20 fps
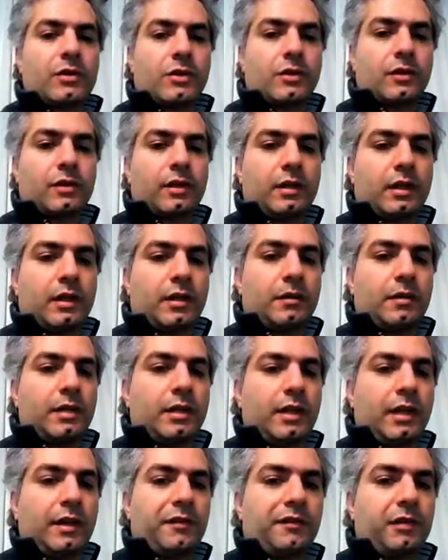a certain
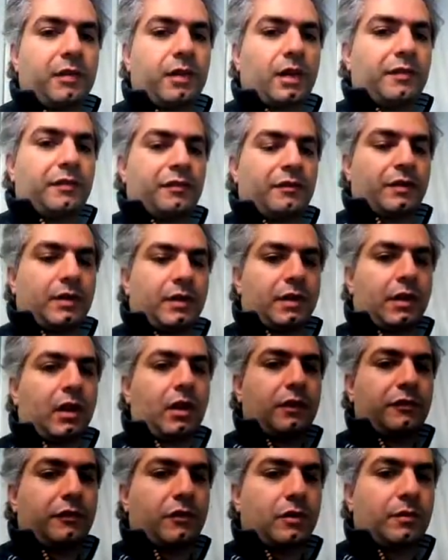level of
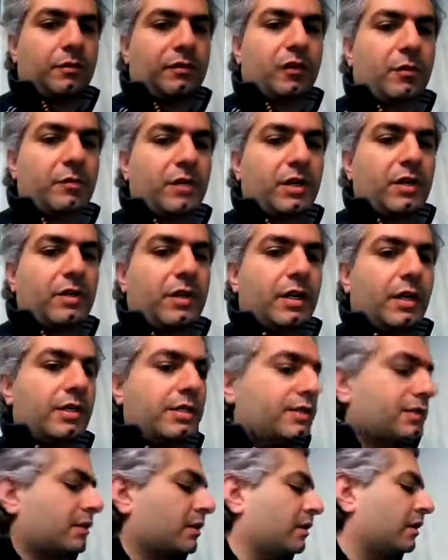coliform forming
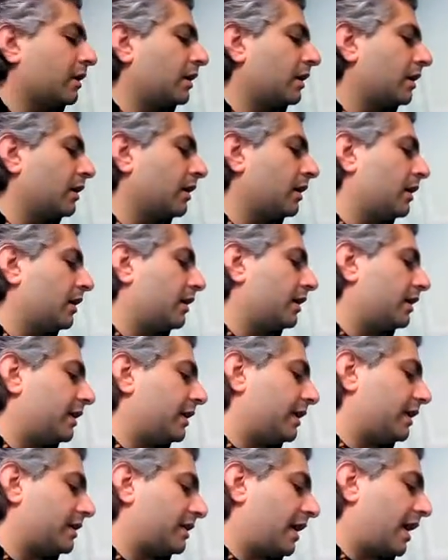units,
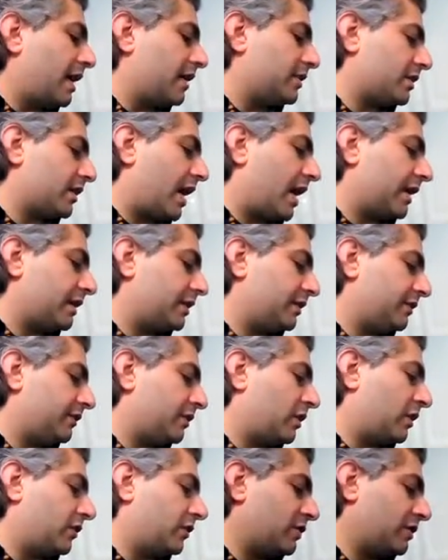this has active
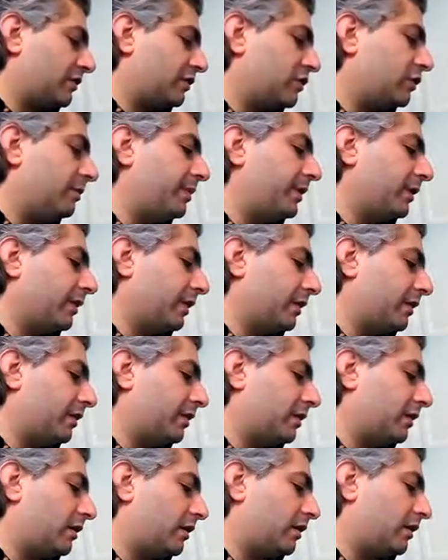cultures 2
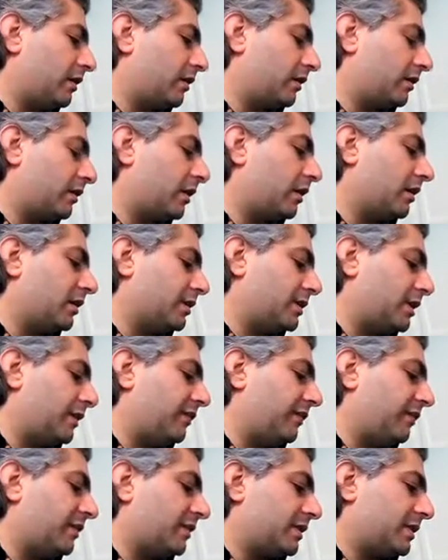billion
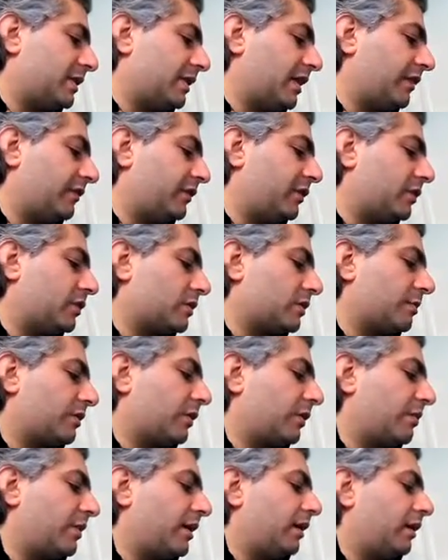CFUs
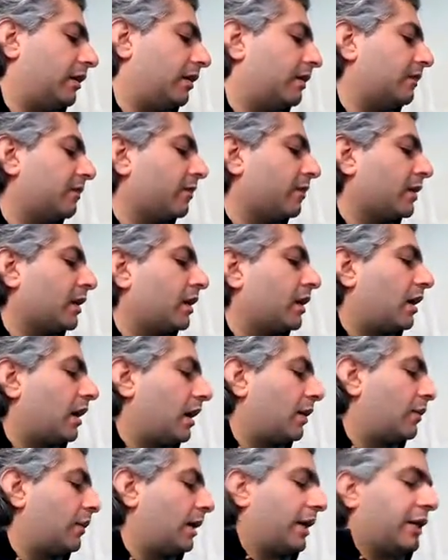per mil.
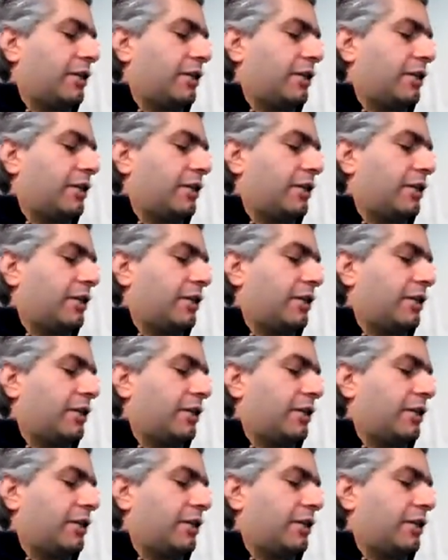What